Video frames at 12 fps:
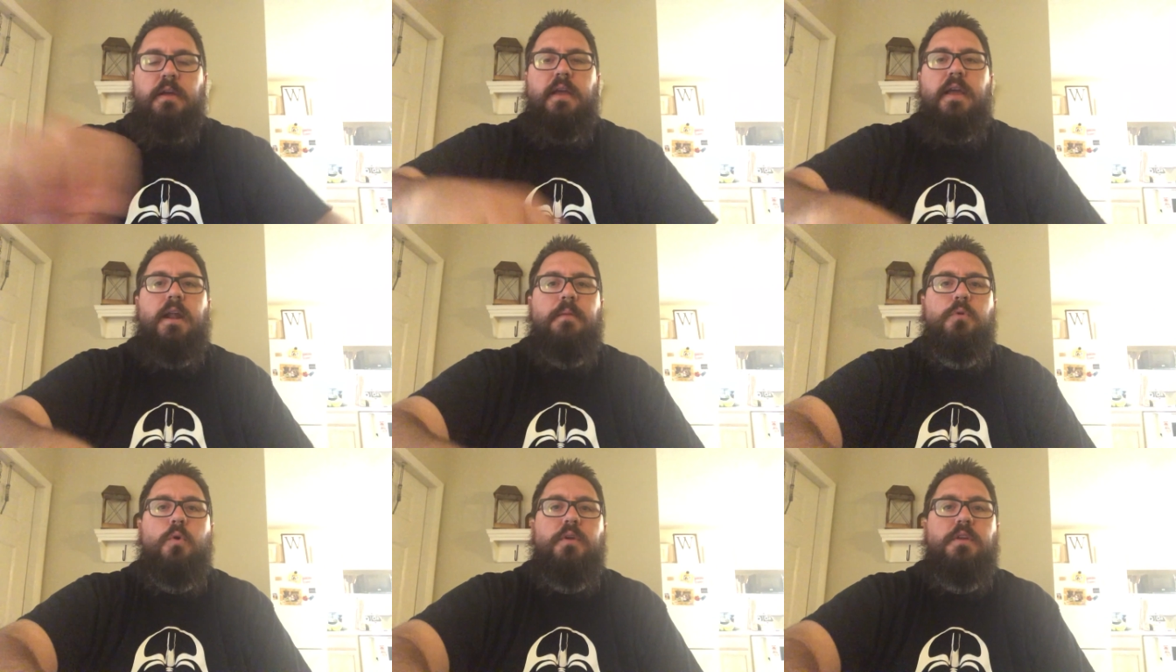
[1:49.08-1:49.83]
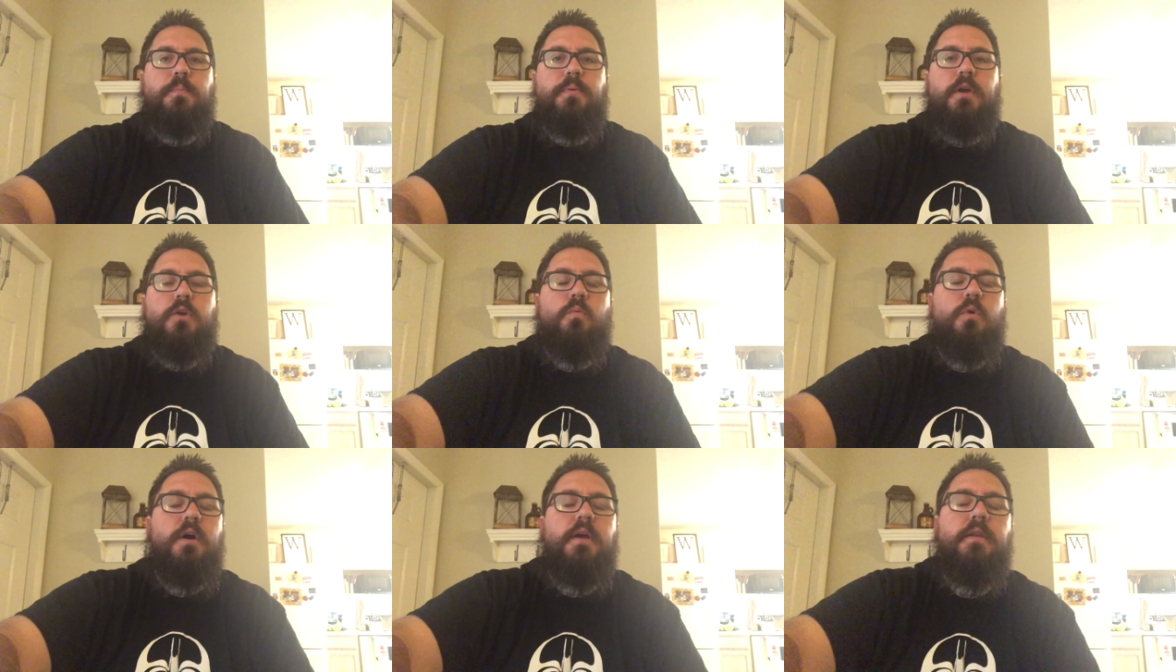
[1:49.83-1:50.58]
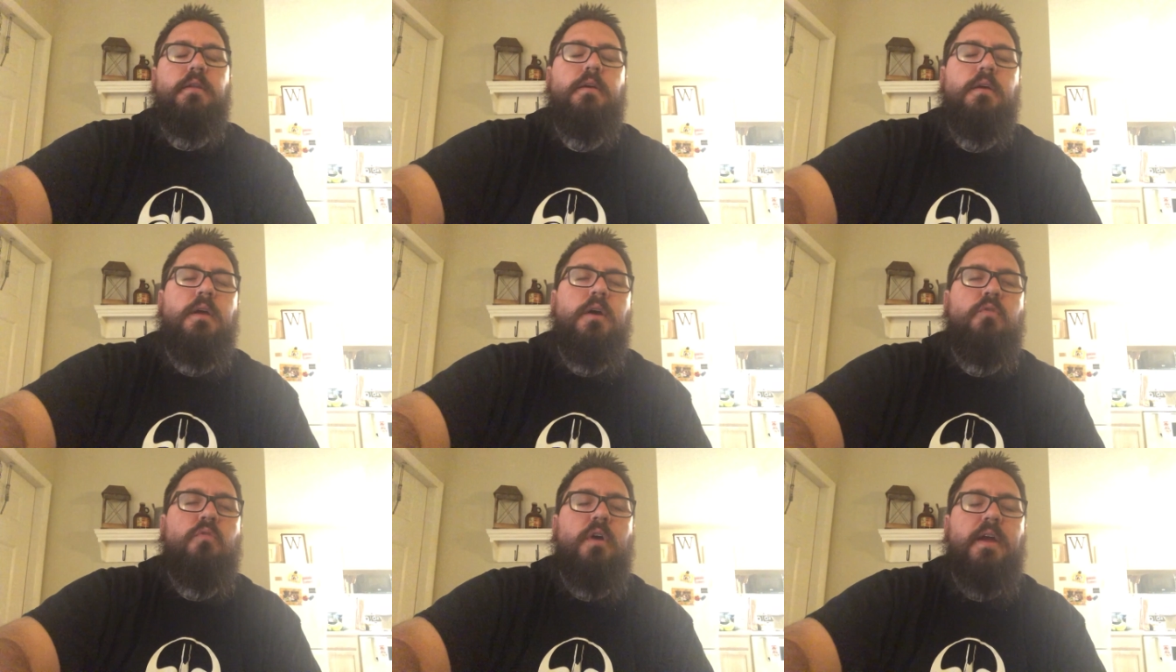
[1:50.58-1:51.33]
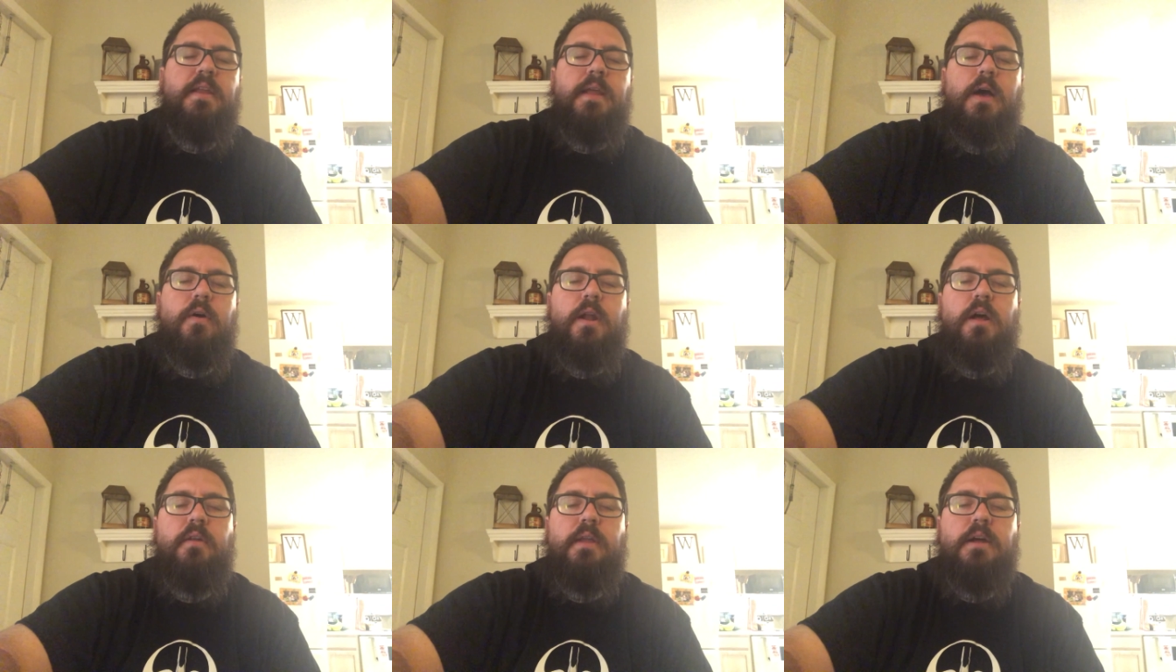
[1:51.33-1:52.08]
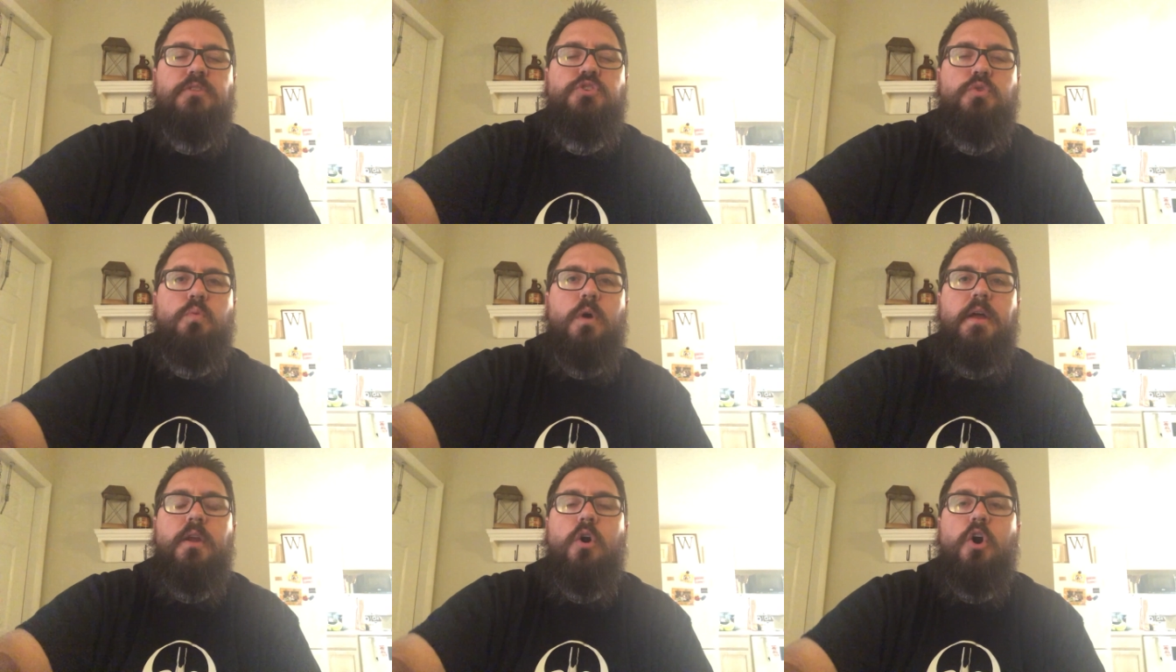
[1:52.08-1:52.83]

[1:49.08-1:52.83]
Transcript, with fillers: and I'm going to pick one right now and I'll announce who won.